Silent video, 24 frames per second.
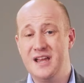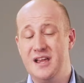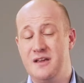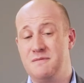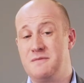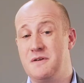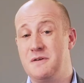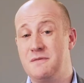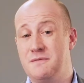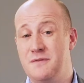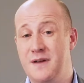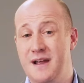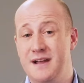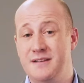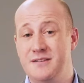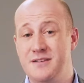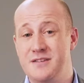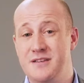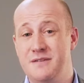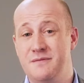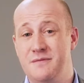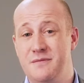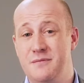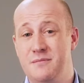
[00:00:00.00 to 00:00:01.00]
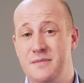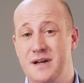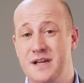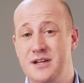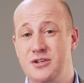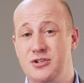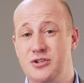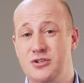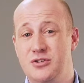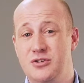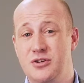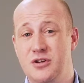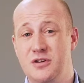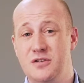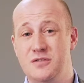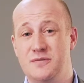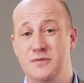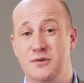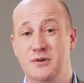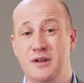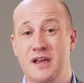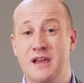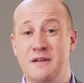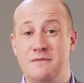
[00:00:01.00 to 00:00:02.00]
If you found this information
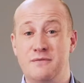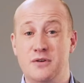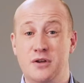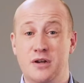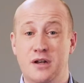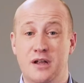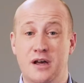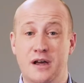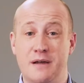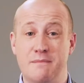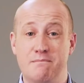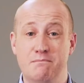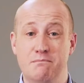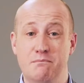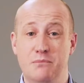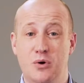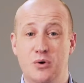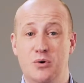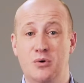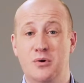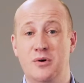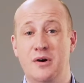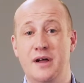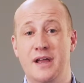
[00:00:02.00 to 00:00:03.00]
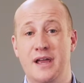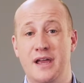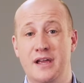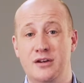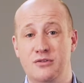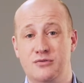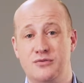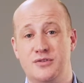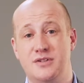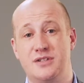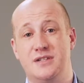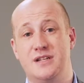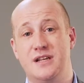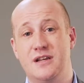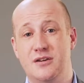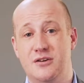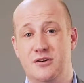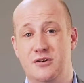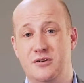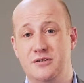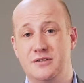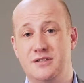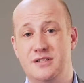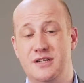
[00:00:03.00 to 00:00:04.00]
useful, if you'd like more interesting
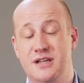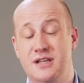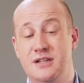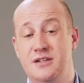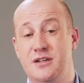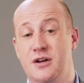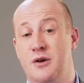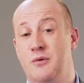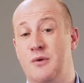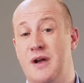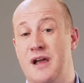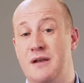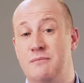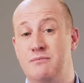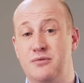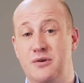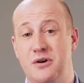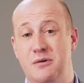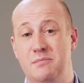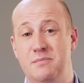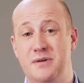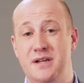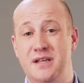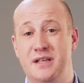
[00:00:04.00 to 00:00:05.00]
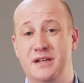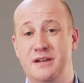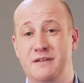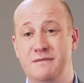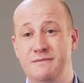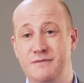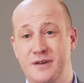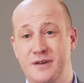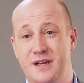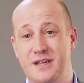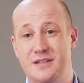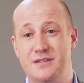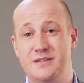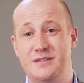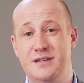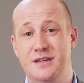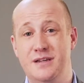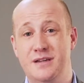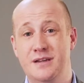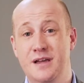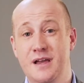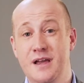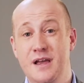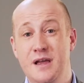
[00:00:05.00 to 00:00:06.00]
content around property and
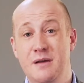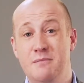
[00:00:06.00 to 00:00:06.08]
investing,